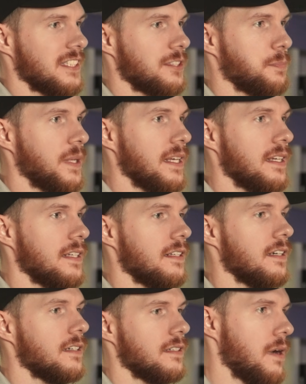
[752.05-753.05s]

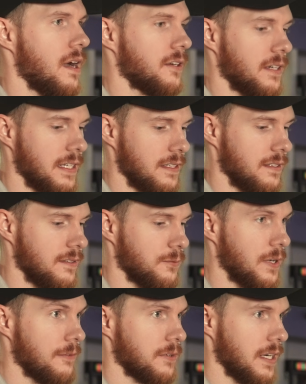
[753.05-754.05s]
speed, moderate
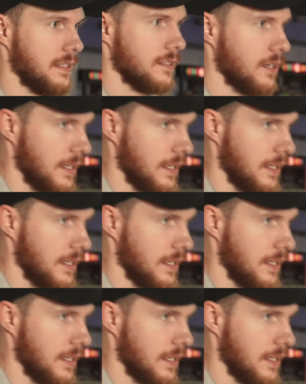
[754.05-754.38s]
rev rate. All